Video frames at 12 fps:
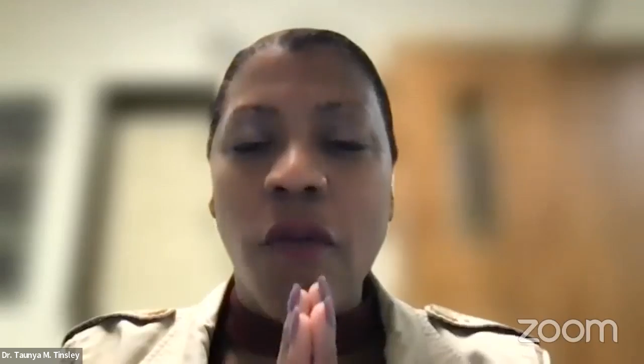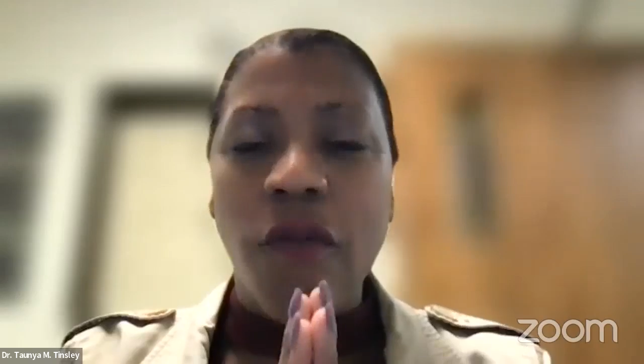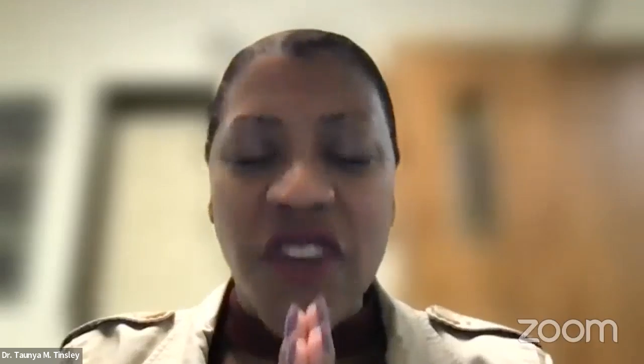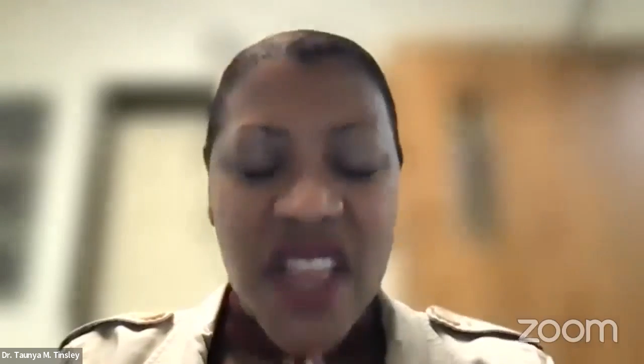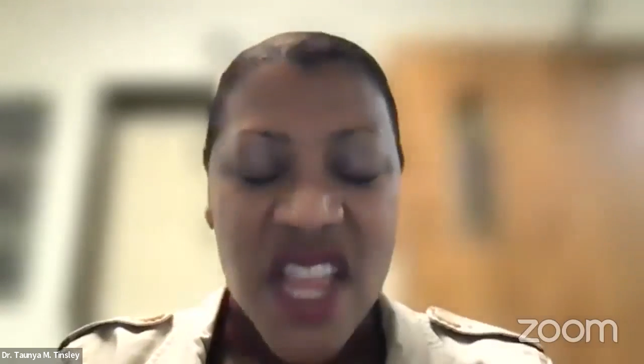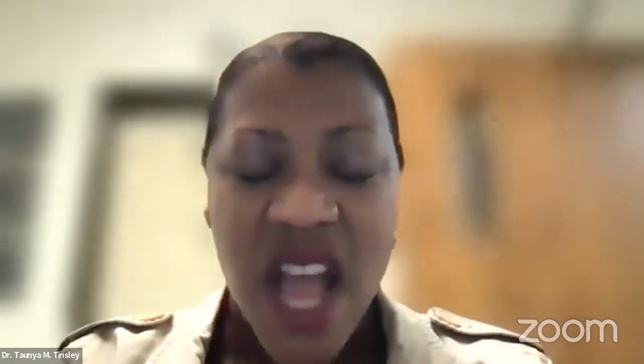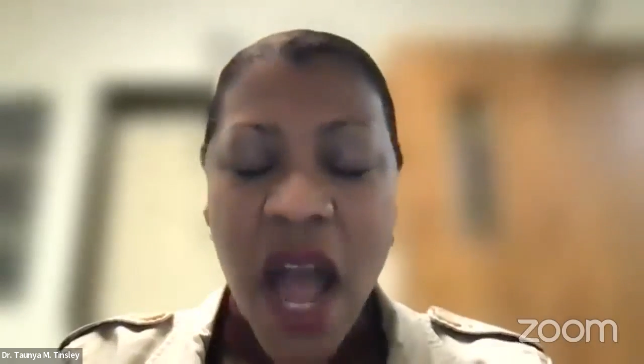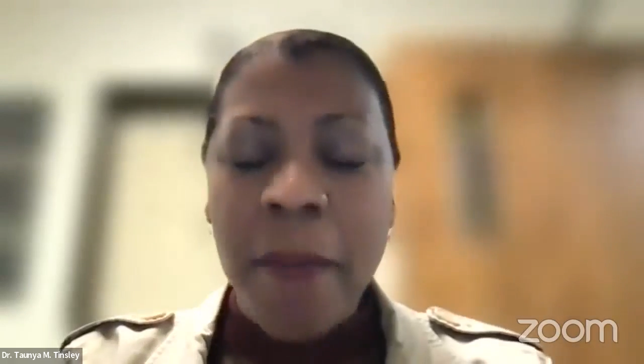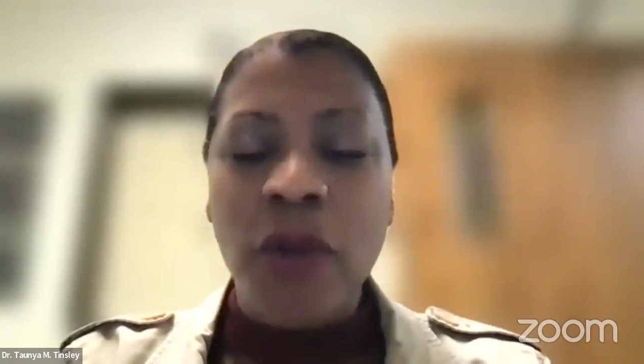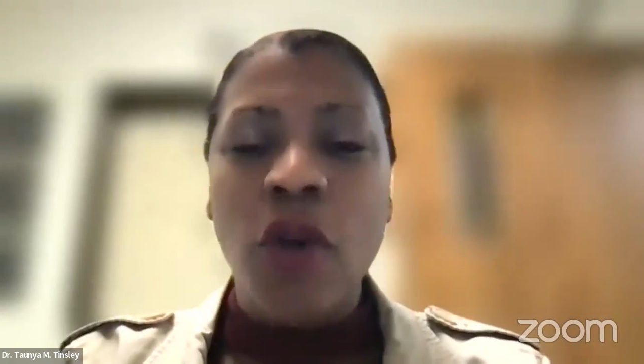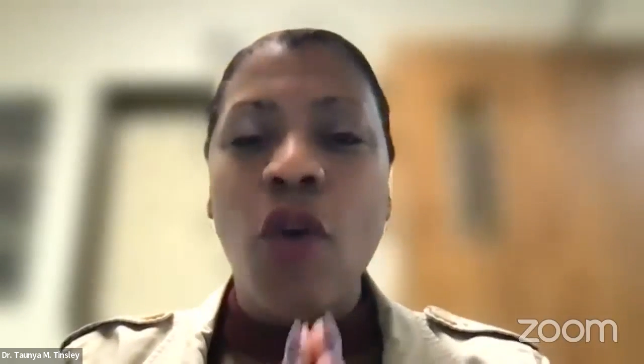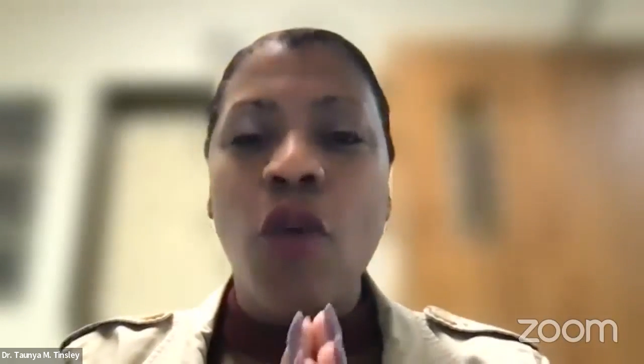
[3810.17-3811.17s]

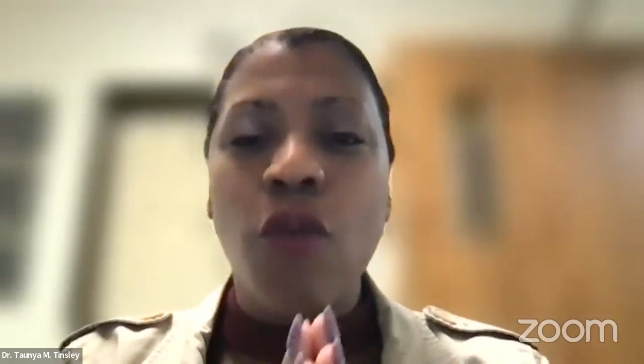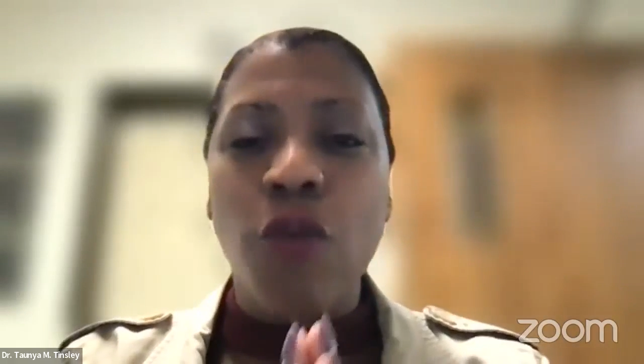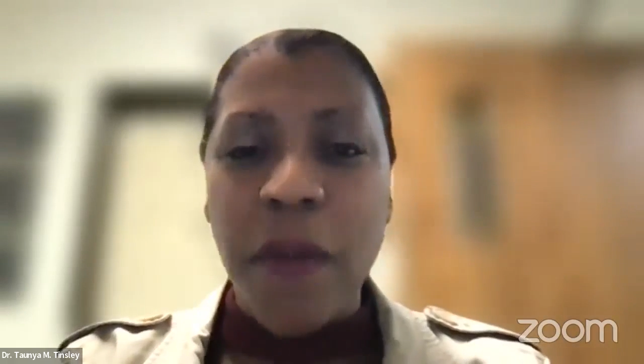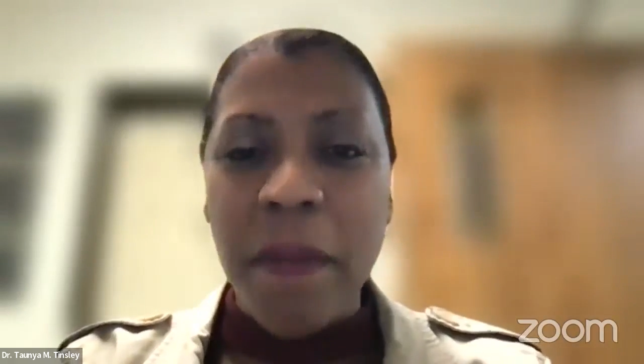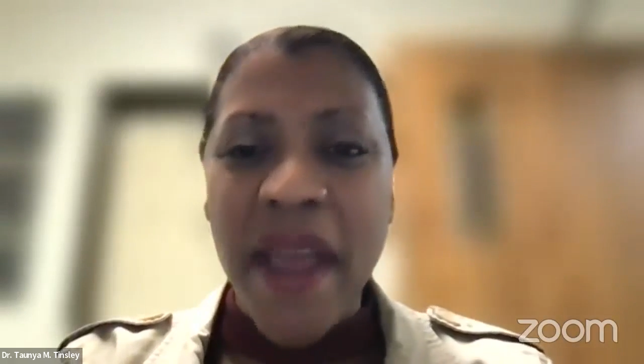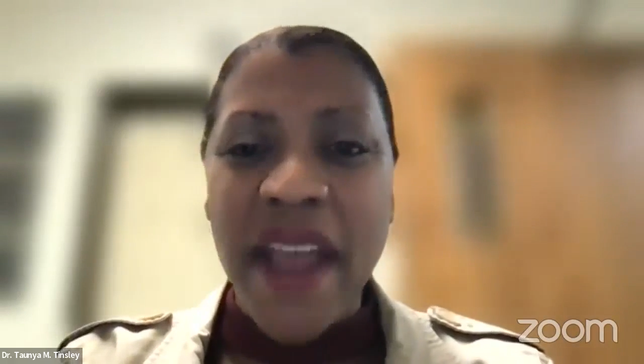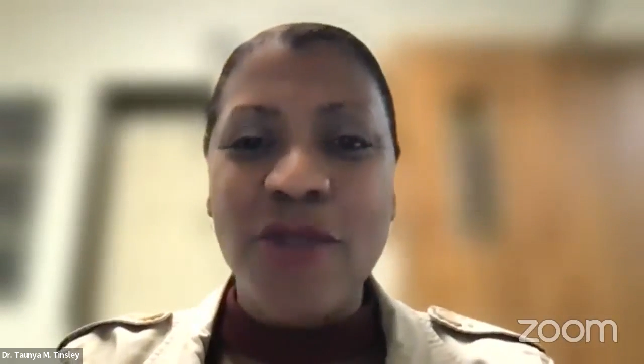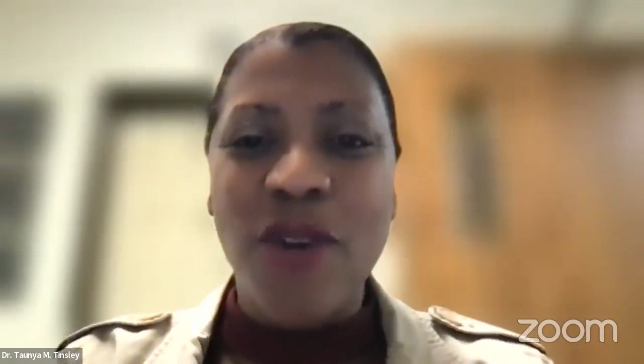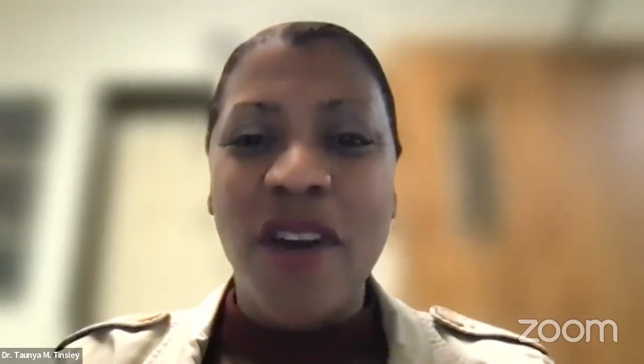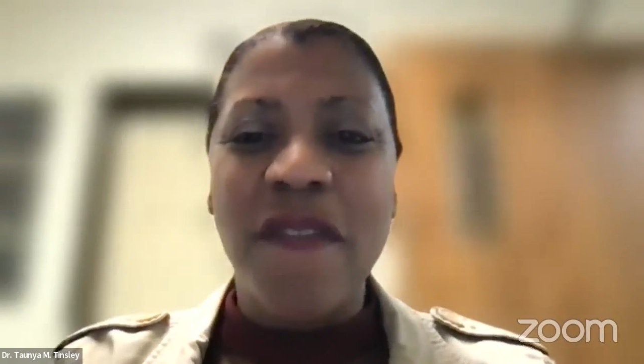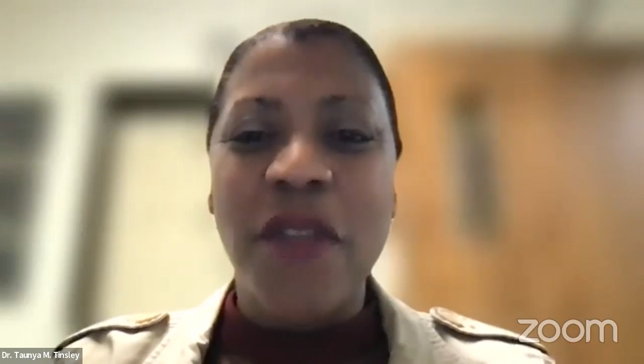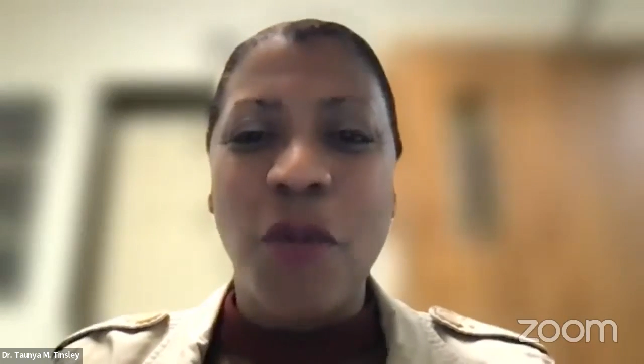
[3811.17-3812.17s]
phenomenal remainder
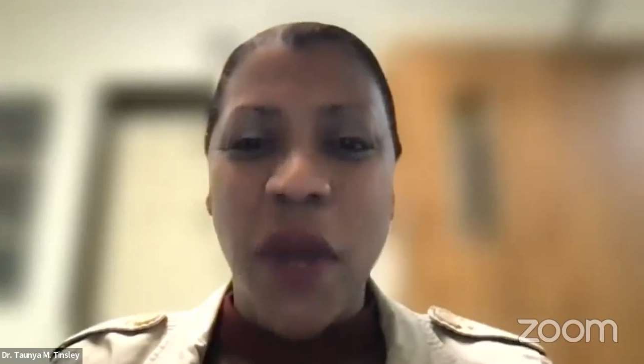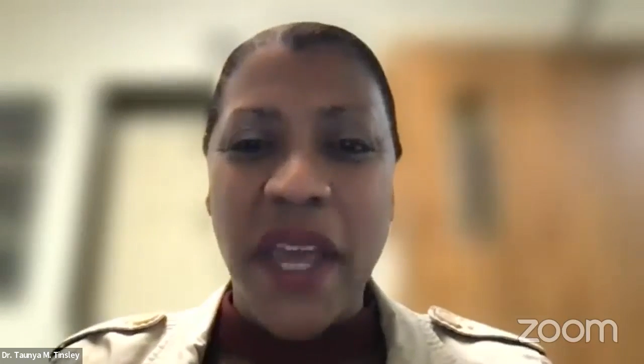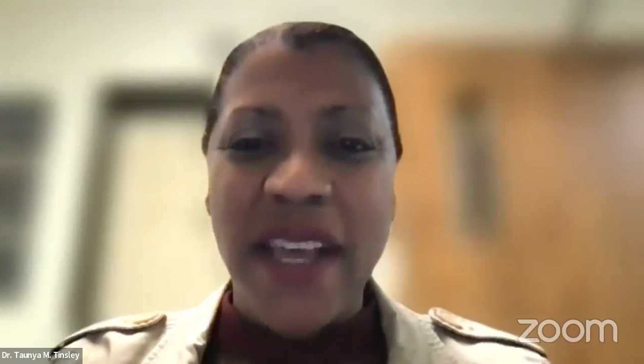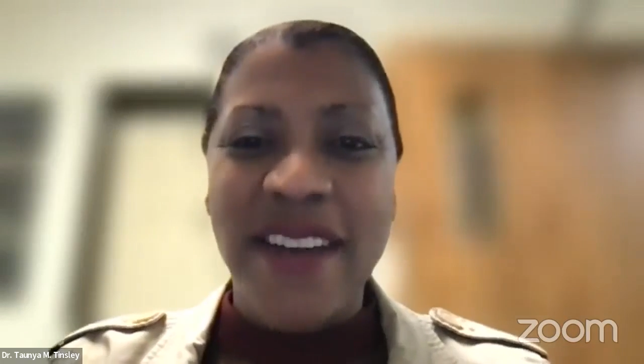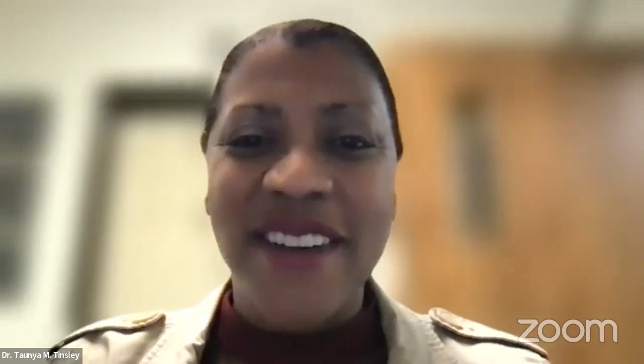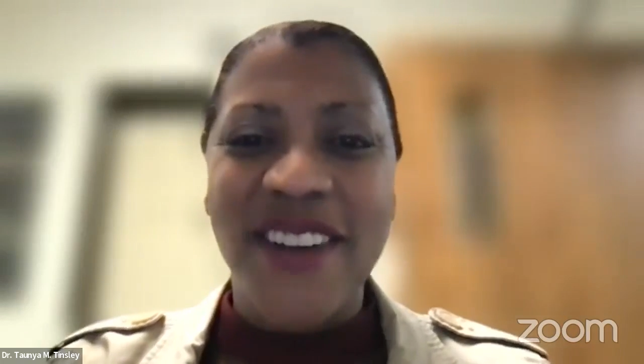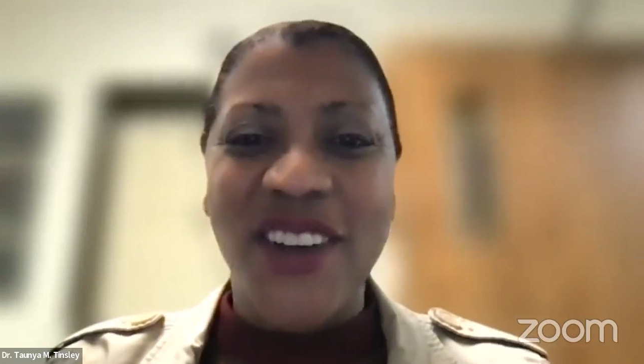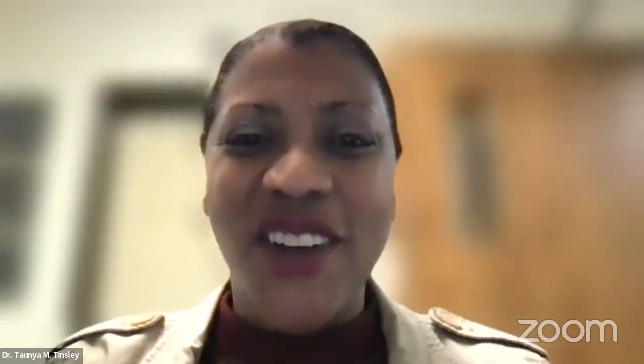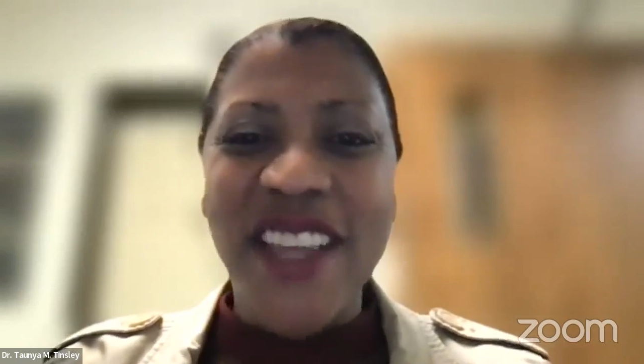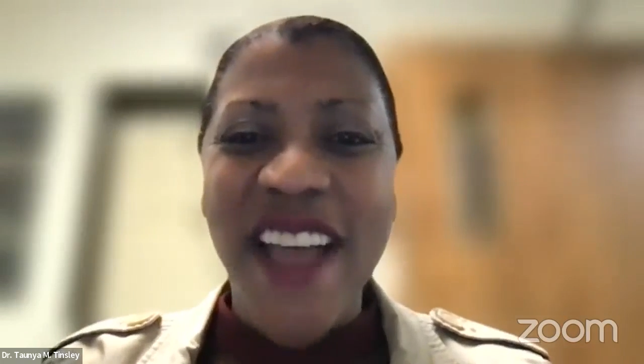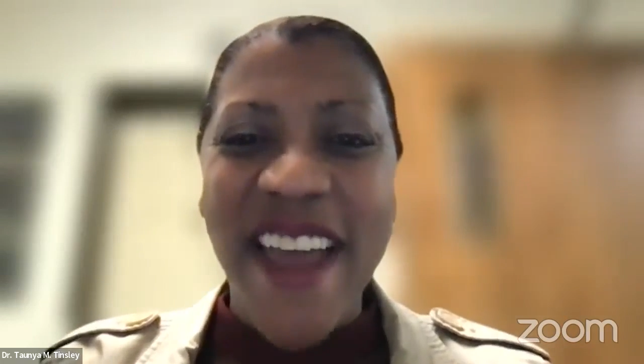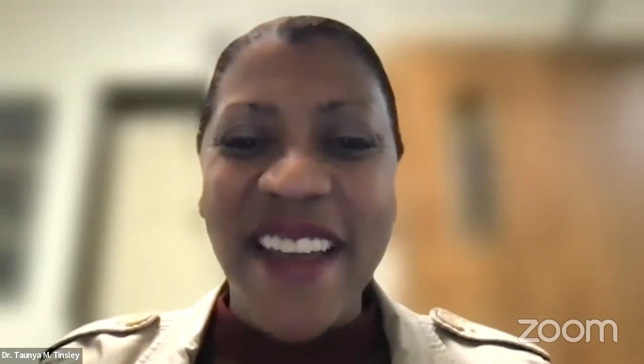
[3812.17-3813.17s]
of the week.
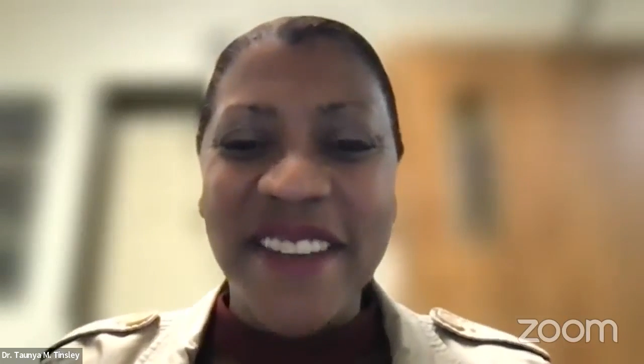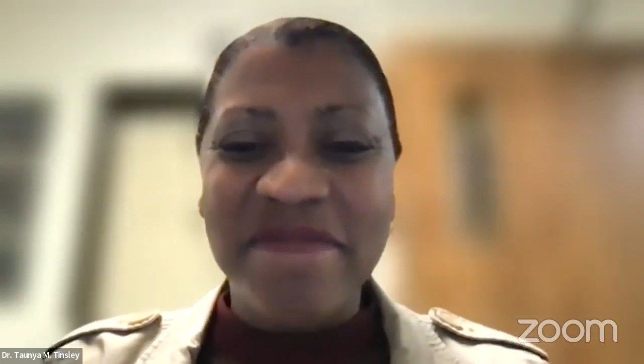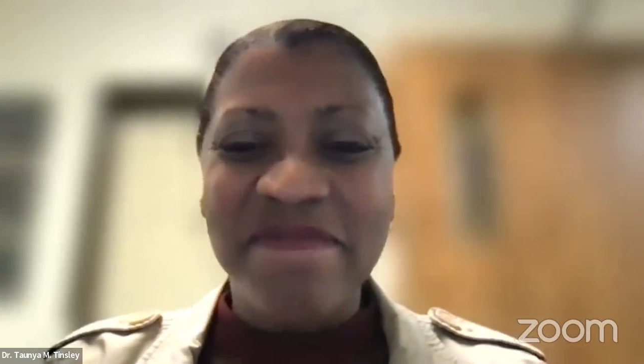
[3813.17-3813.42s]
Good night.